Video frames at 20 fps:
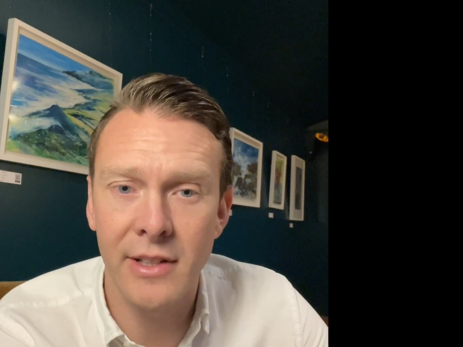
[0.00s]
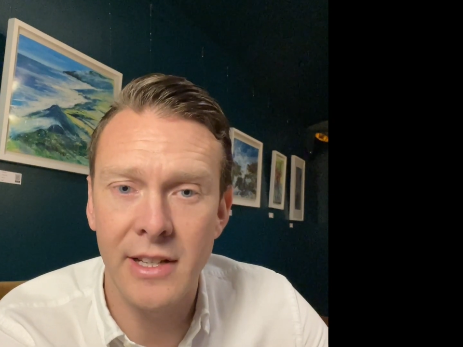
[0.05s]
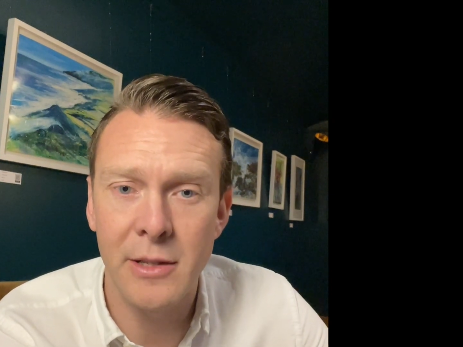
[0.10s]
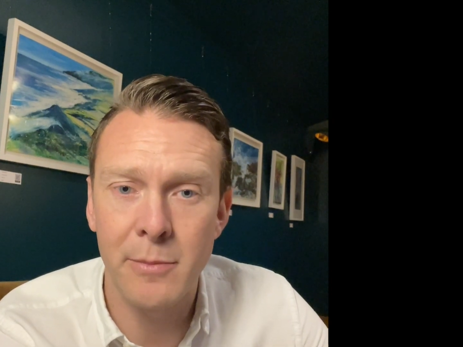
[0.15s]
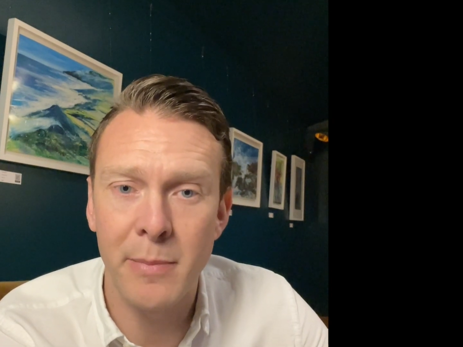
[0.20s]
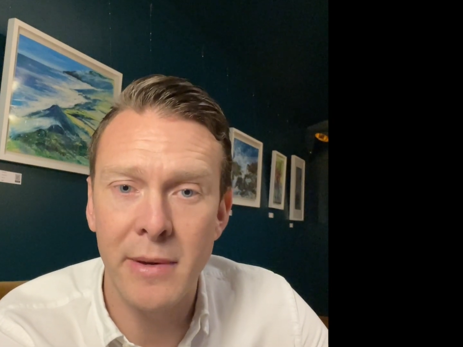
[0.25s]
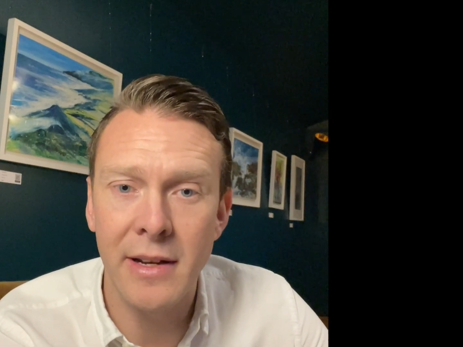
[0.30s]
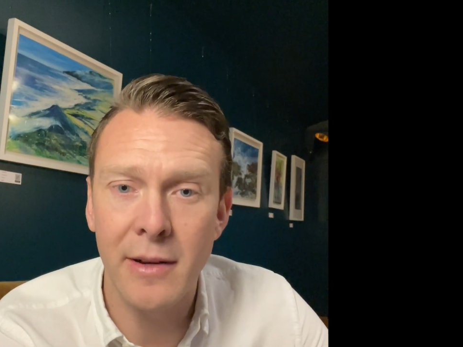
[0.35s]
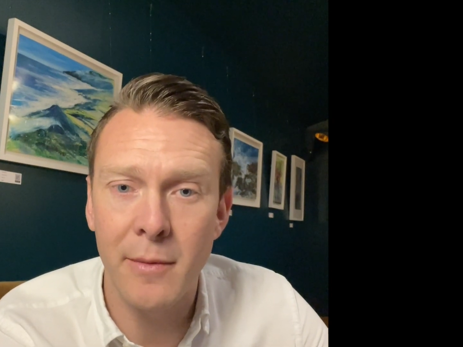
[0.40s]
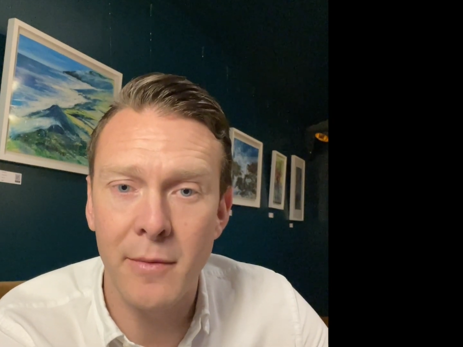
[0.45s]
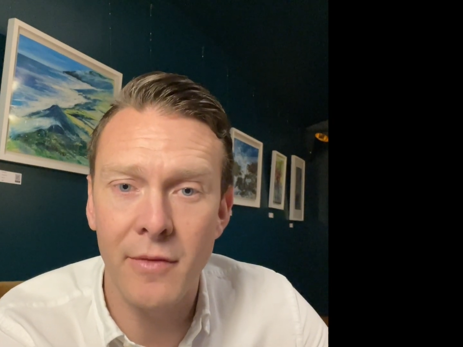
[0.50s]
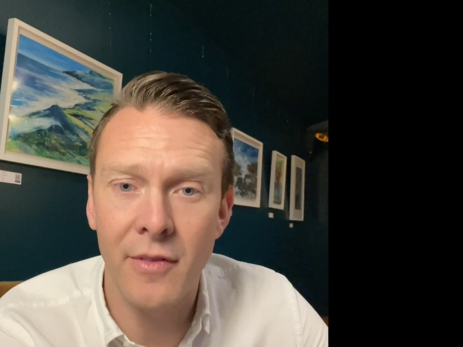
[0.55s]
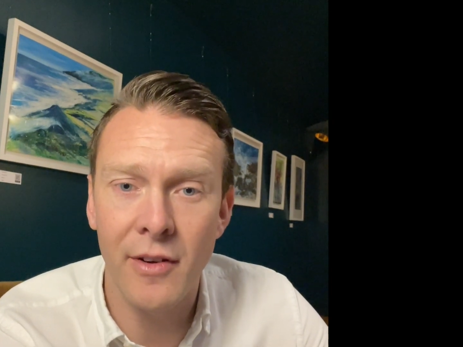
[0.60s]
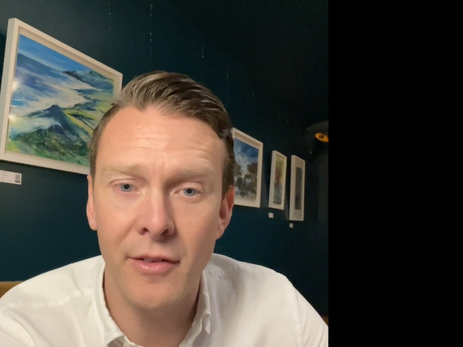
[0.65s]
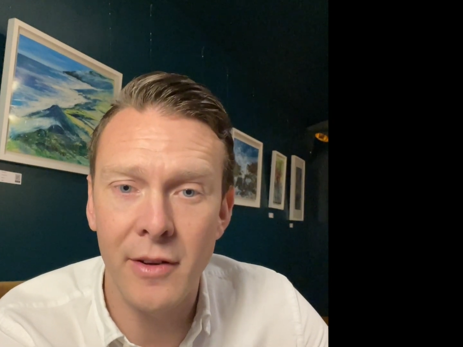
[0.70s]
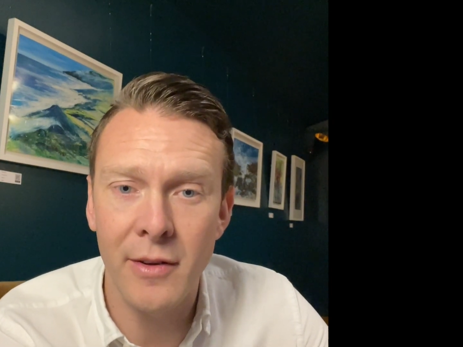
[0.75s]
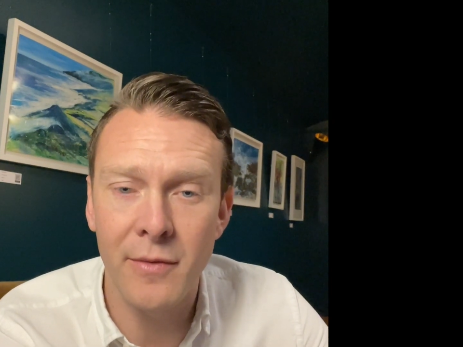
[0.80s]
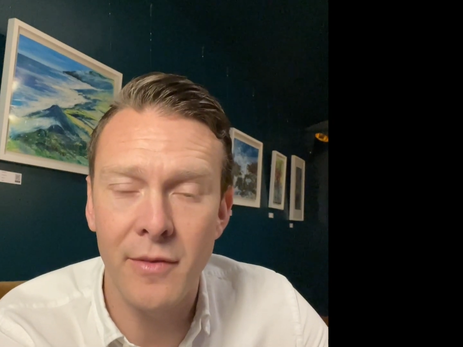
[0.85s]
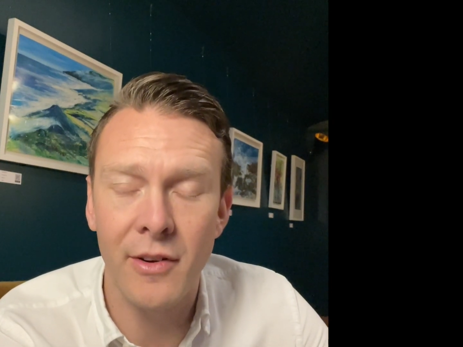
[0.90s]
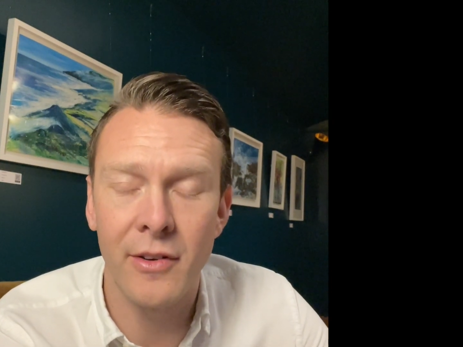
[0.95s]
it's been a
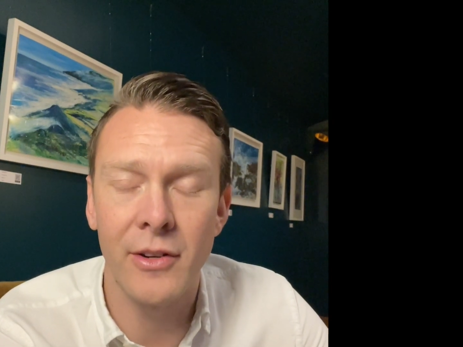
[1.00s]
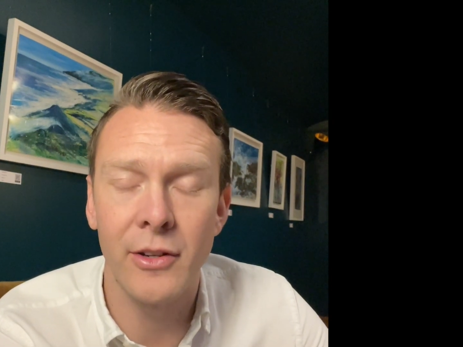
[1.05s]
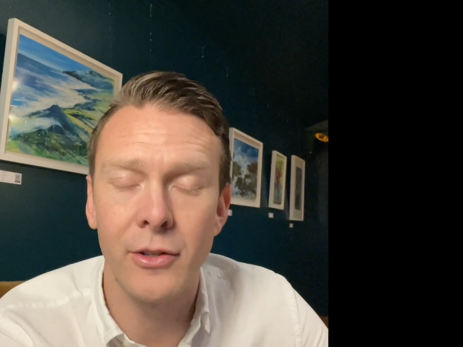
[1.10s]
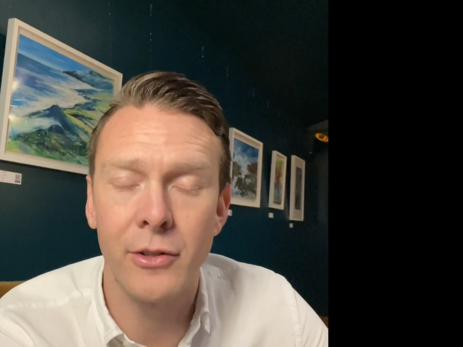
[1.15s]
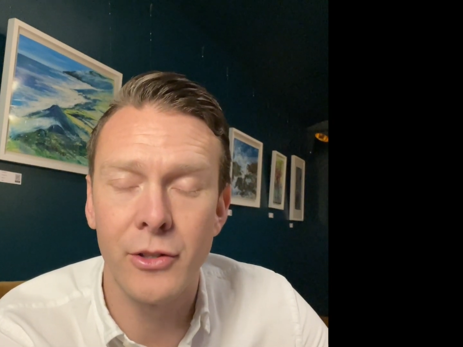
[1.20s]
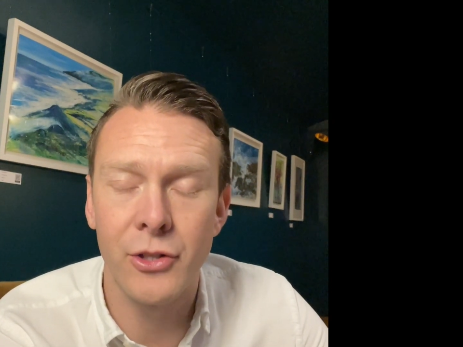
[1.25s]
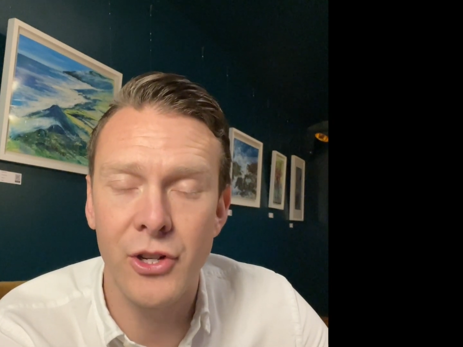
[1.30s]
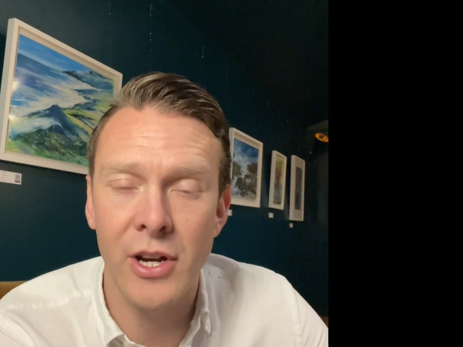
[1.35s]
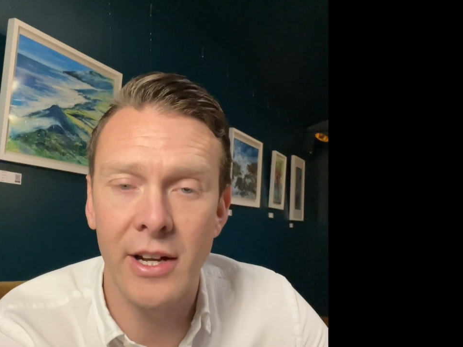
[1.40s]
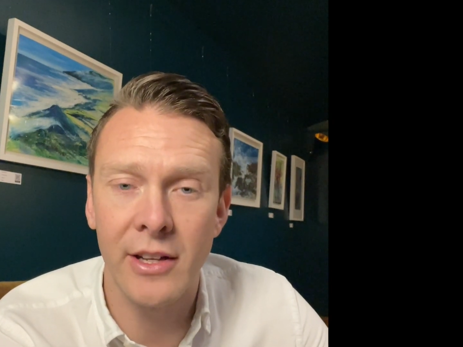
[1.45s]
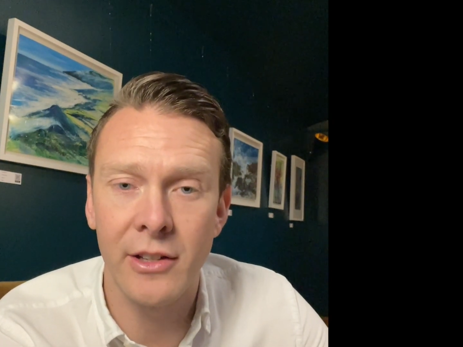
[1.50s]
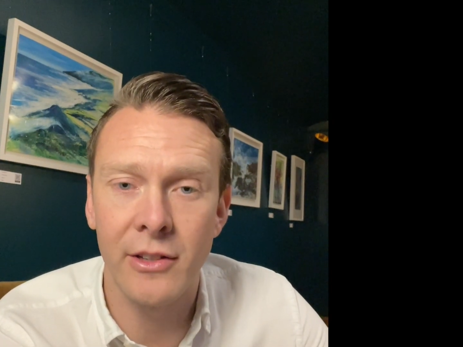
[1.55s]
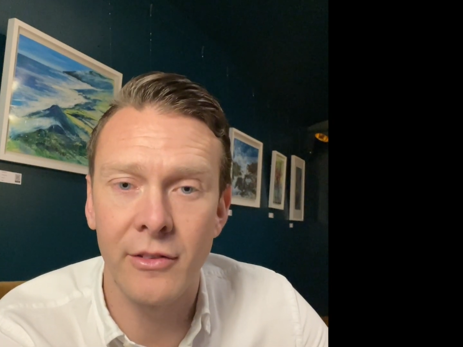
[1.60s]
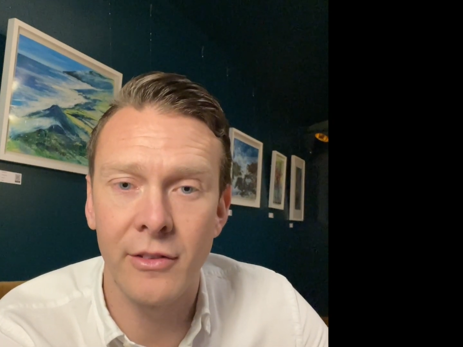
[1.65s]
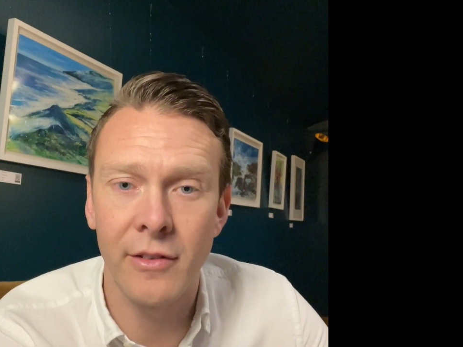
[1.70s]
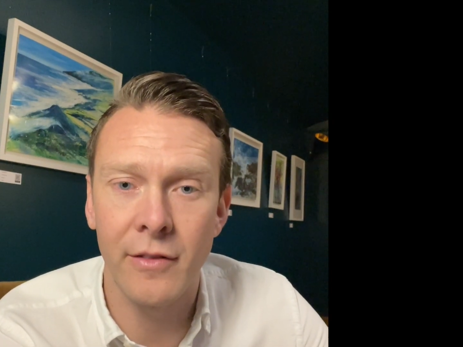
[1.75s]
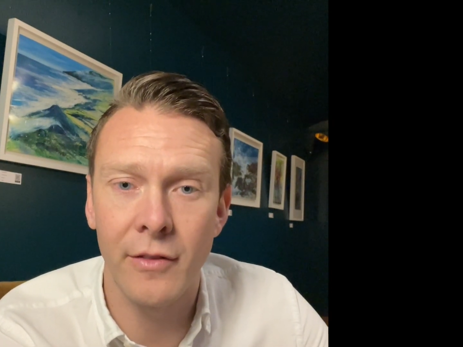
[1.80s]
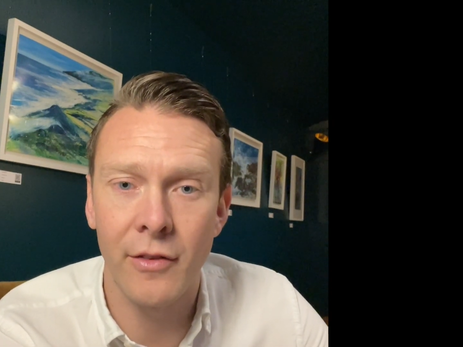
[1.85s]
very very good January